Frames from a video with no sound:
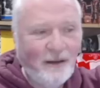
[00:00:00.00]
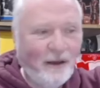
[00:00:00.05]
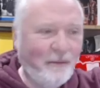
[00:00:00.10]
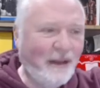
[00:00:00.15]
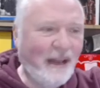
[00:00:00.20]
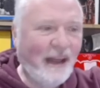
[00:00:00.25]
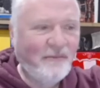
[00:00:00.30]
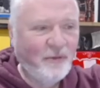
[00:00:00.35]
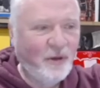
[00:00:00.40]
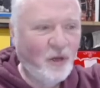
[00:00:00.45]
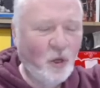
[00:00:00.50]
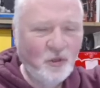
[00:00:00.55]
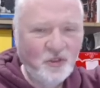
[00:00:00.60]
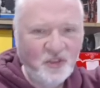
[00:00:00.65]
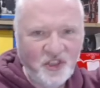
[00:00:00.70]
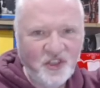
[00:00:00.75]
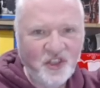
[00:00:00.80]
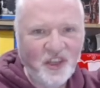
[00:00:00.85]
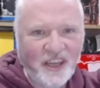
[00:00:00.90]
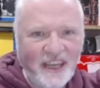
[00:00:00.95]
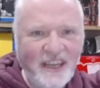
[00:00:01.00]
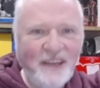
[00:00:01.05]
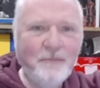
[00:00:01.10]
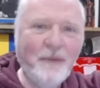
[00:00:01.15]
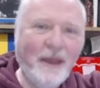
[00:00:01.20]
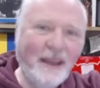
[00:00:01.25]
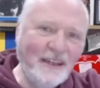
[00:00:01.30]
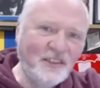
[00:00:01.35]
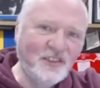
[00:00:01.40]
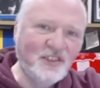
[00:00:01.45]
I mean, everybody knows she's a key
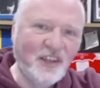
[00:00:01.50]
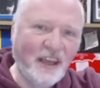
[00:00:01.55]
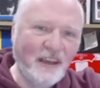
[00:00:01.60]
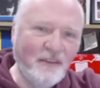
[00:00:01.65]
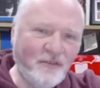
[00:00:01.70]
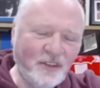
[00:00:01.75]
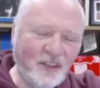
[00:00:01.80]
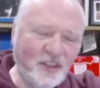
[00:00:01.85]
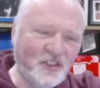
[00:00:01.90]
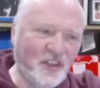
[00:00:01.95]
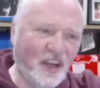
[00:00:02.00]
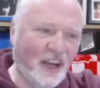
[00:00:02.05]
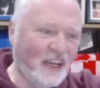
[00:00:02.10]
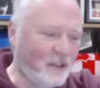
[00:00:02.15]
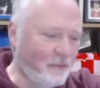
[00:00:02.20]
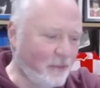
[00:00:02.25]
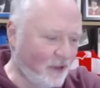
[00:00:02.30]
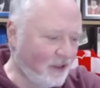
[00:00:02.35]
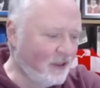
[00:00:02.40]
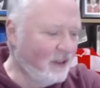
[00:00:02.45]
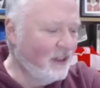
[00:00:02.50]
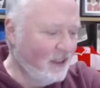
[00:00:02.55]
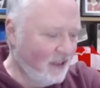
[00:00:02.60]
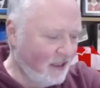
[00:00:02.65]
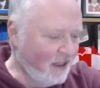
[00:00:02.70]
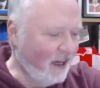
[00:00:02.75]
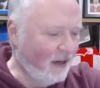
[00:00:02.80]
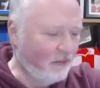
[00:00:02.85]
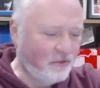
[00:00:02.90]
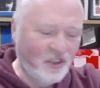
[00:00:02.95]
mainstay for the side. But,
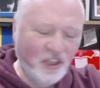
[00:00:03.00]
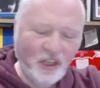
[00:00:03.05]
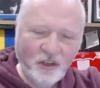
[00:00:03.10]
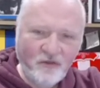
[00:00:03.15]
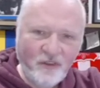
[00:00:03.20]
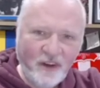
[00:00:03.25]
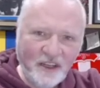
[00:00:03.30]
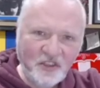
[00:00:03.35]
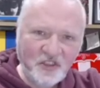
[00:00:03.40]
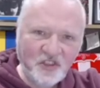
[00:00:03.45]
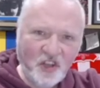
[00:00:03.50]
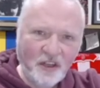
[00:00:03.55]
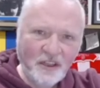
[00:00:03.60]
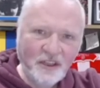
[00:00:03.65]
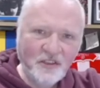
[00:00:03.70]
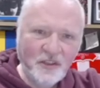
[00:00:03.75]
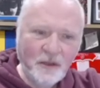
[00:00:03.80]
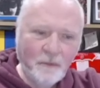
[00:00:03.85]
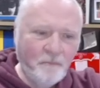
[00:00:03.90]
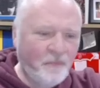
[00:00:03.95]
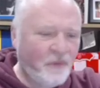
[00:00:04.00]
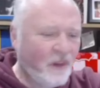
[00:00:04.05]
yeah, she looked very solid.